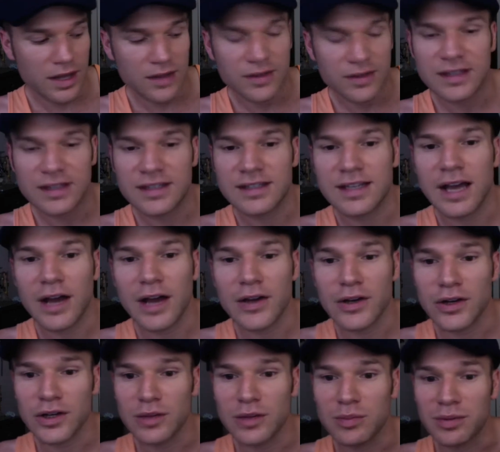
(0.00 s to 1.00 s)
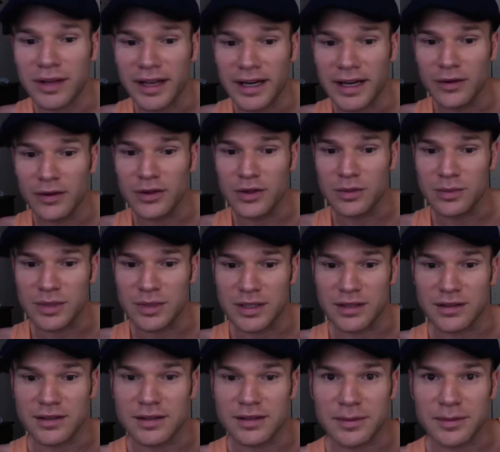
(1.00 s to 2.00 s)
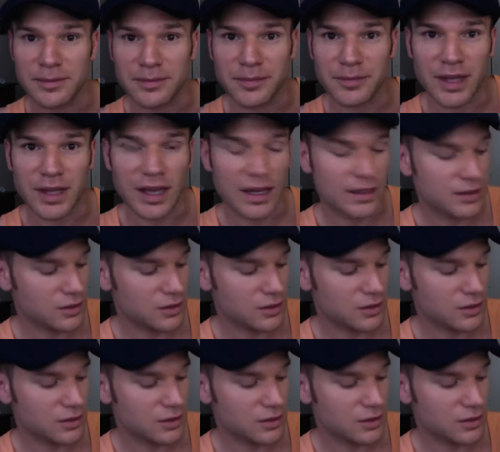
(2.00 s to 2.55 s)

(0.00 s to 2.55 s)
this is how you're going to plan out your meals, okay?